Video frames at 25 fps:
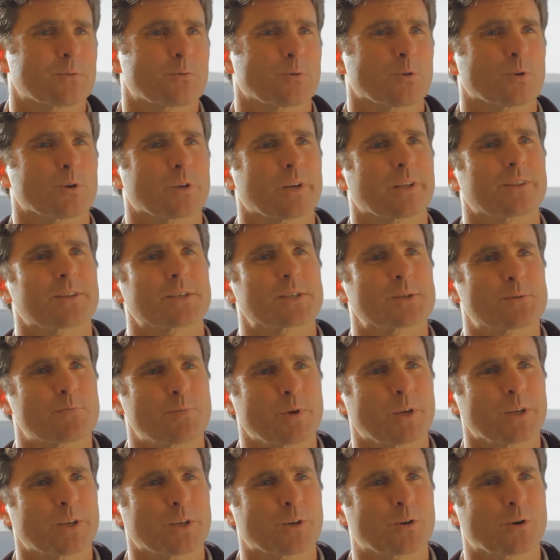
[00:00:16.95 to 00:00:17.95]
We're looking at the
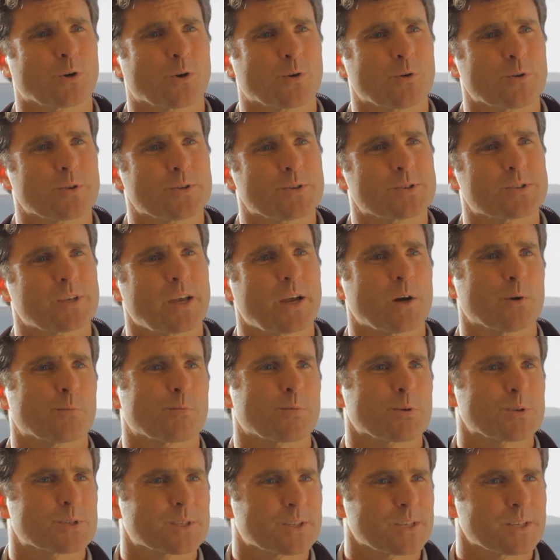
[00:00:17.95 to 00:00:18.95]
speed of currents, how
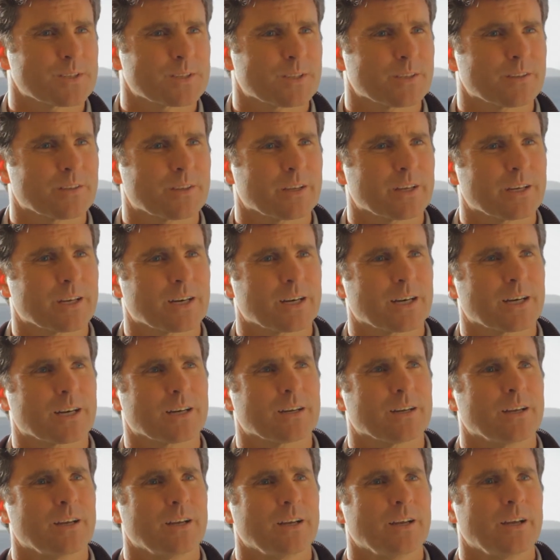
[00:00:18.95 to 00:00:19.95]
persistent they
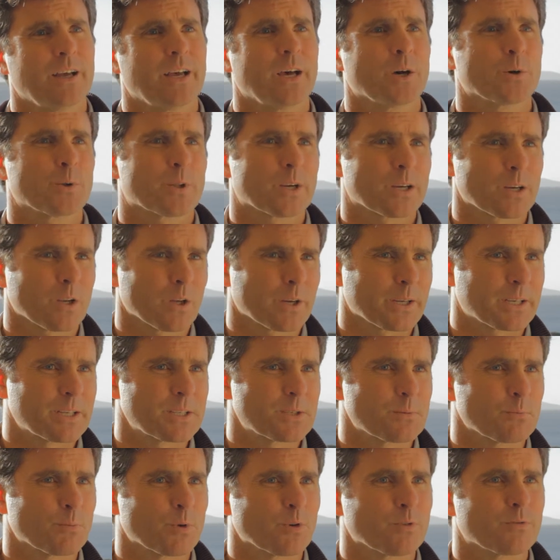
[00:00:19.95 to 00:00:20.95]
are, how they're likely
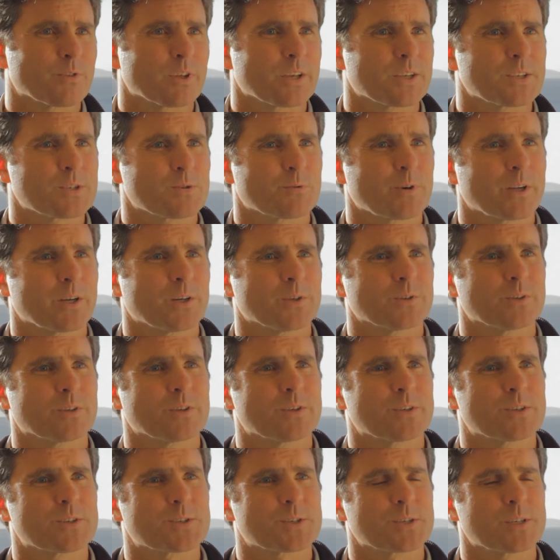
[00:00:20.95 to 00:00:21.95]
to move things around
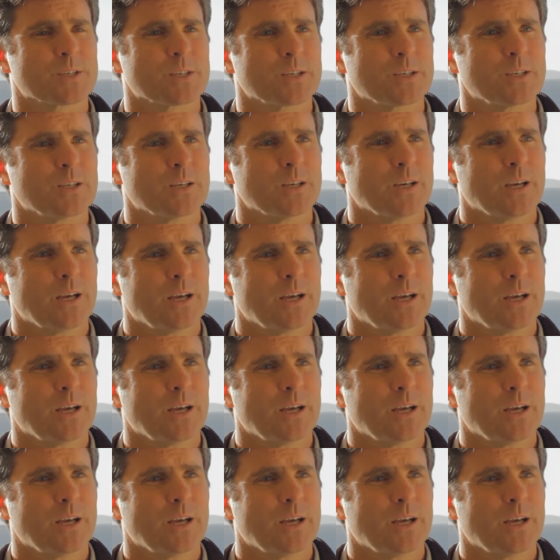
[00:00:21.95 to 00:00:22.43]
in the sea.